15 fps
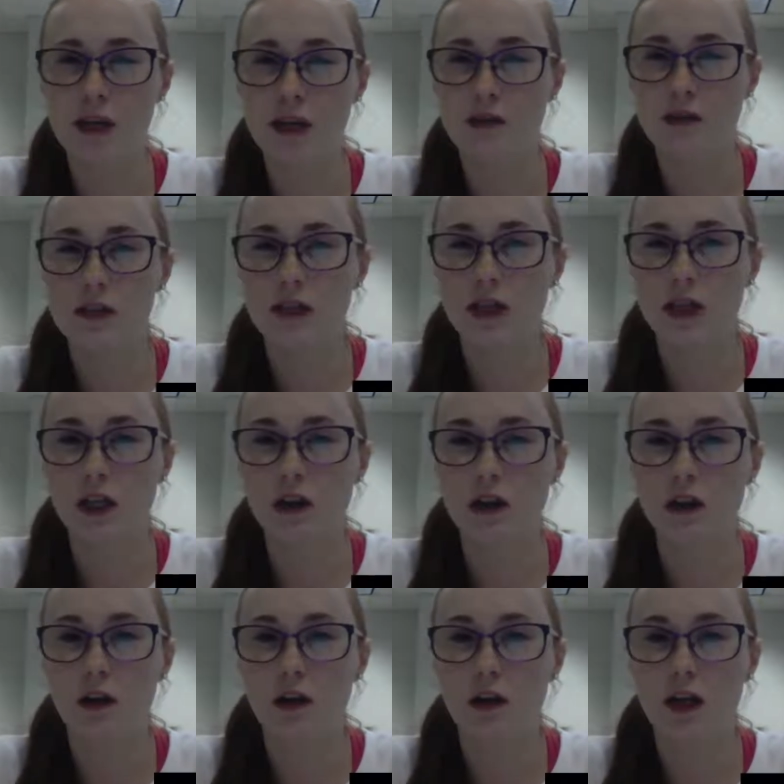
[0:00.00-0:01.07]
So seeing,
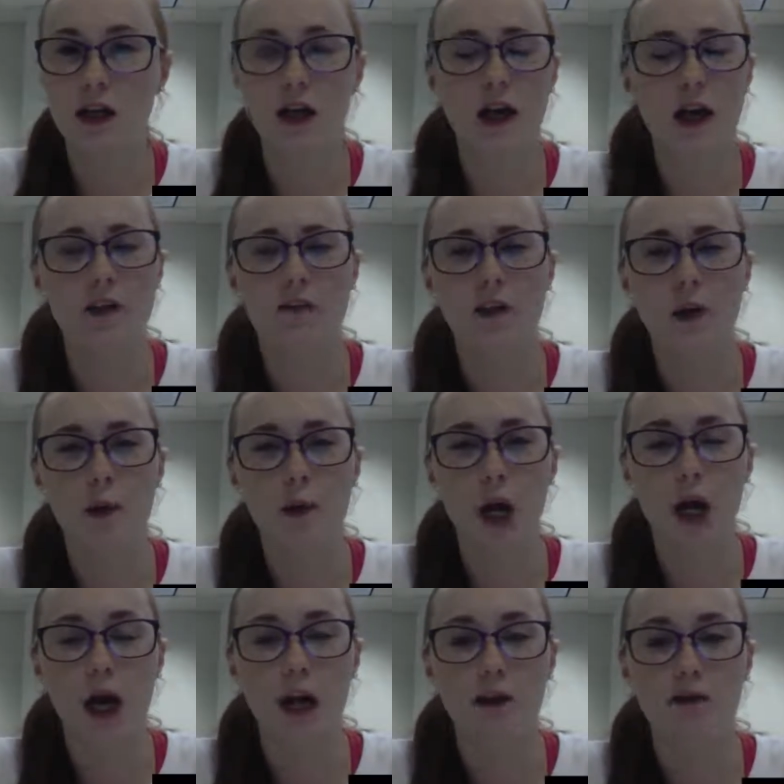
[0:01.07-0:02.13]
like, I fell
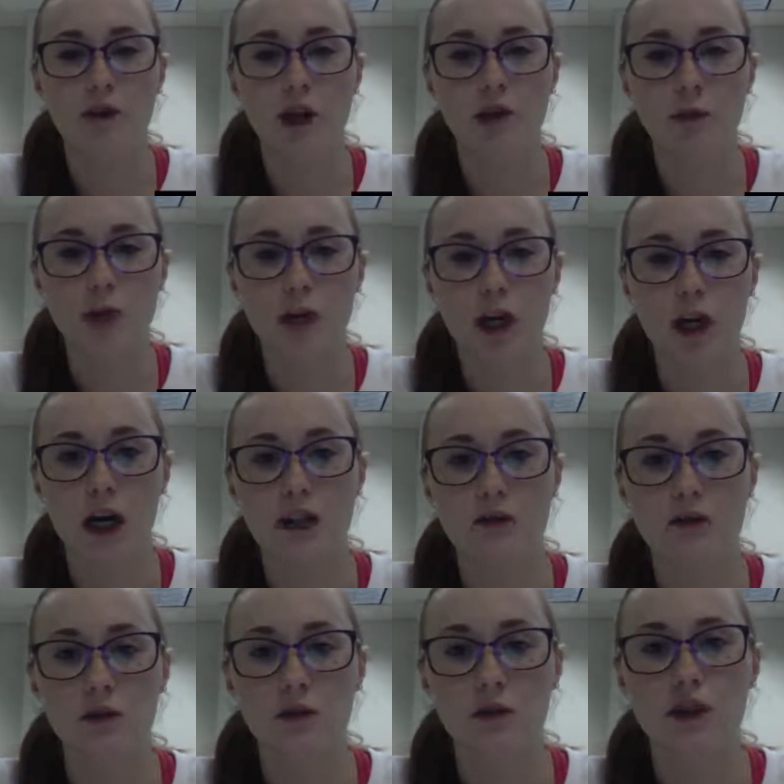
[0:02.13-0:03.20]
behind freshman year of high
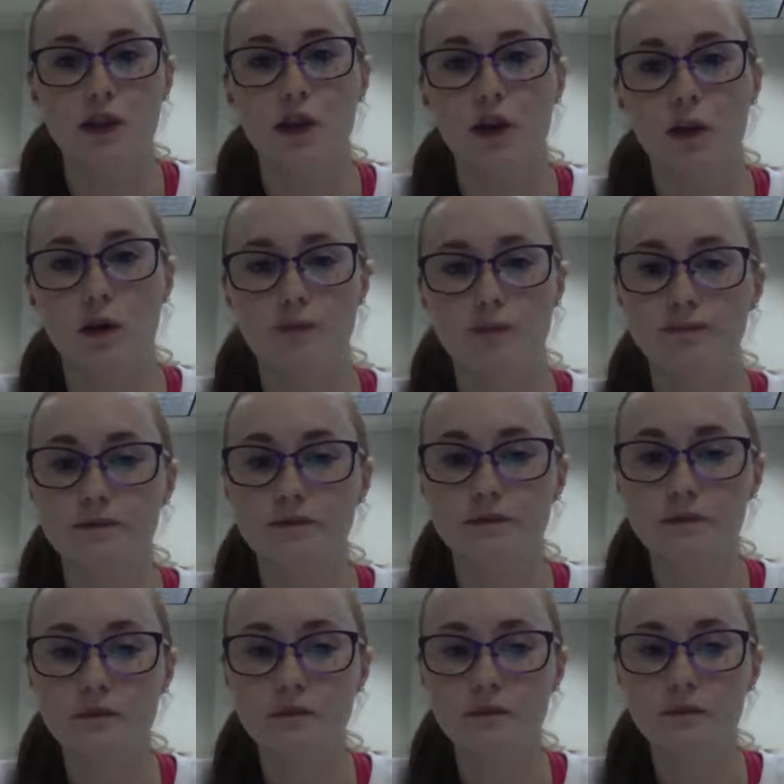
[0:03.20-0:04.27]
school. And so
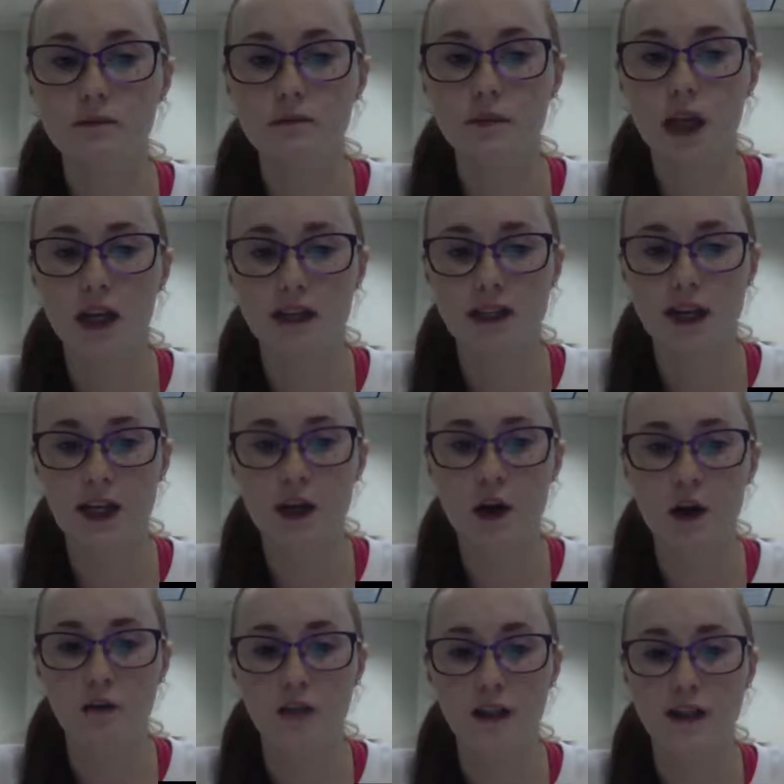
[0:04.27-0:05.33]
like seeing
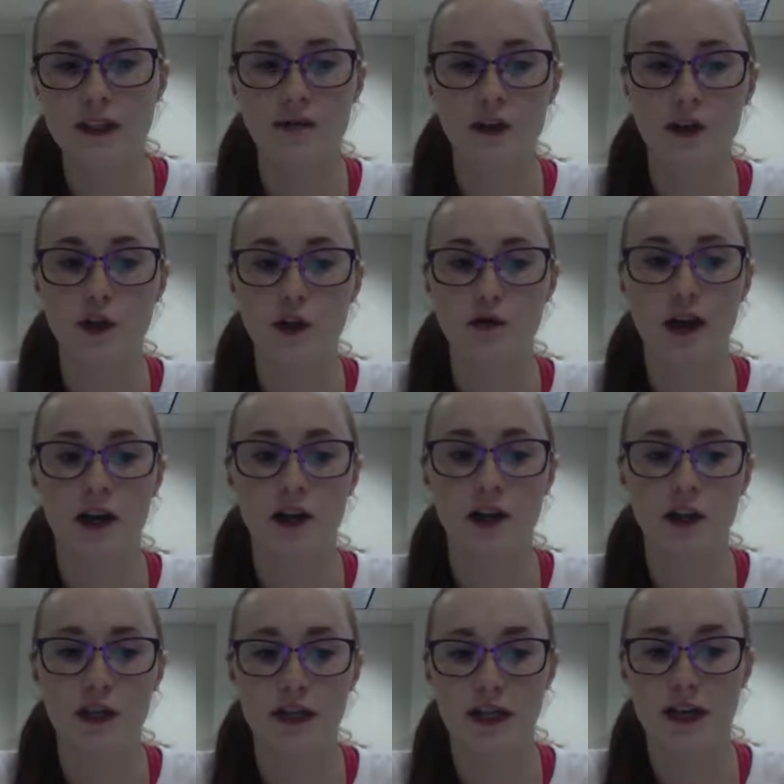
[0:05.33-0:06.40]
all these different
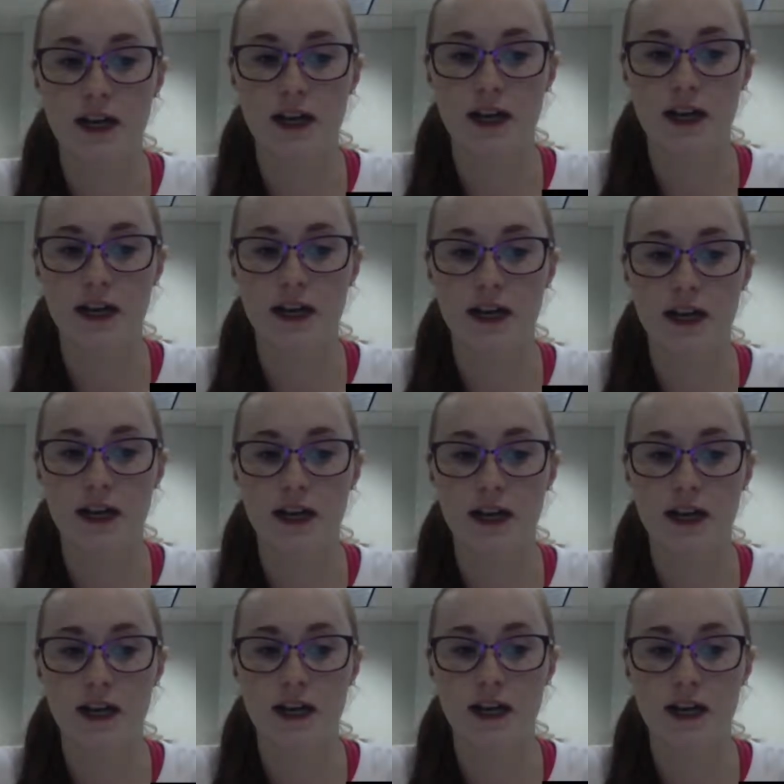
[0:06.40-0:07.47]
strategies now, like
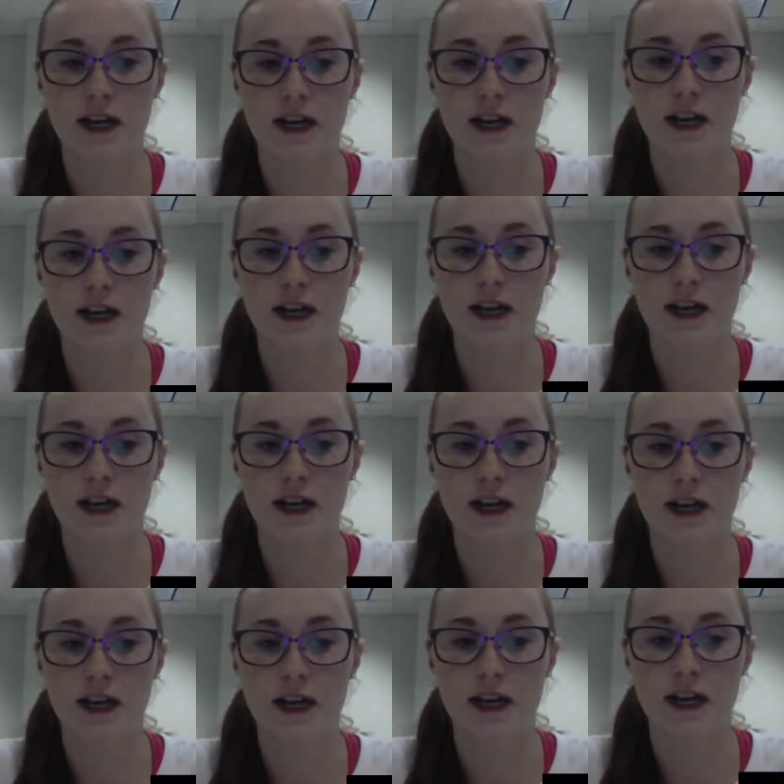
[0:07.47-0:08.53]
could have totally made a
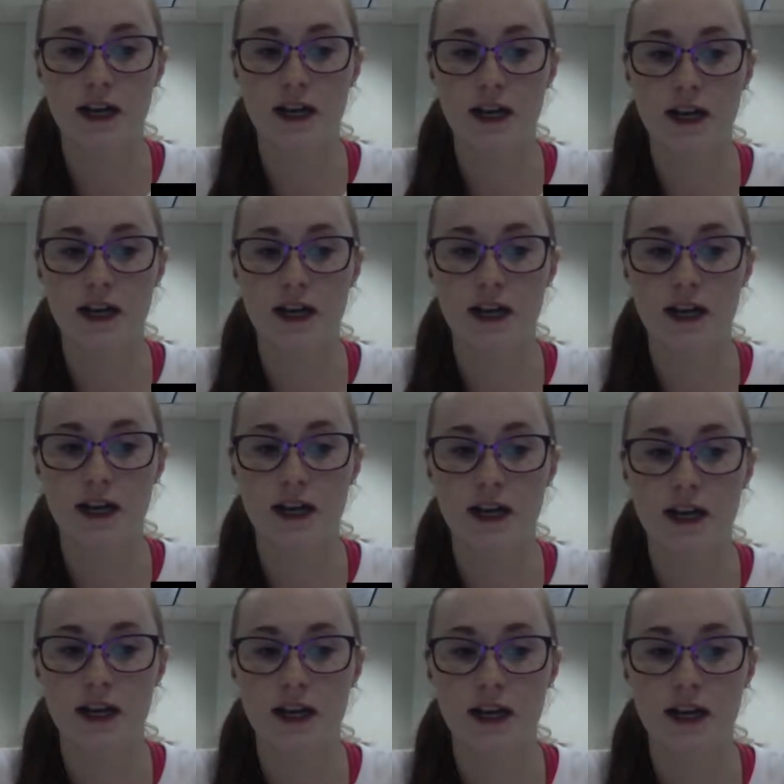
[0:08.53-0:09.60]
big difference for me in
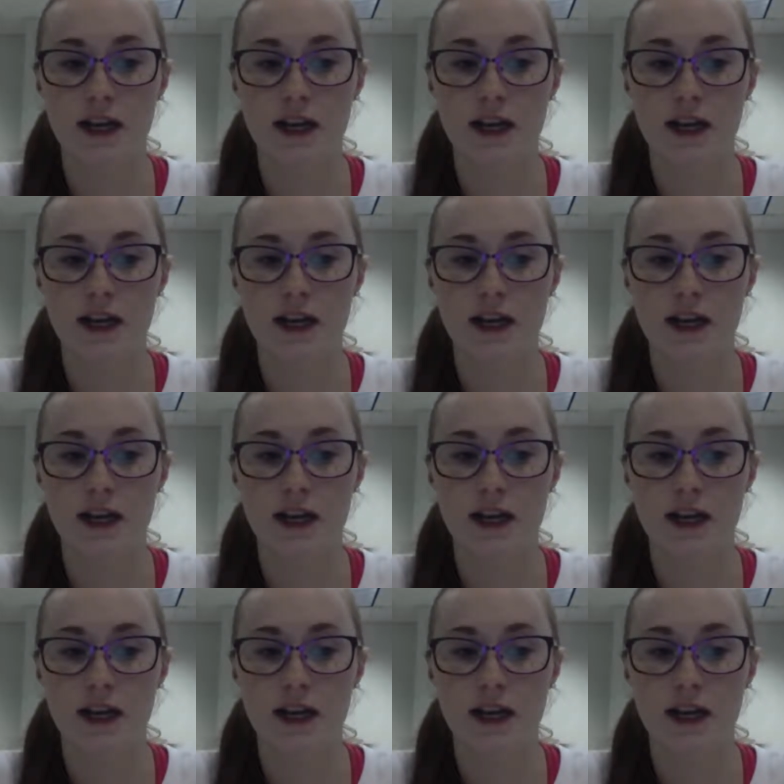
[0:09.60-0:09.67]
school.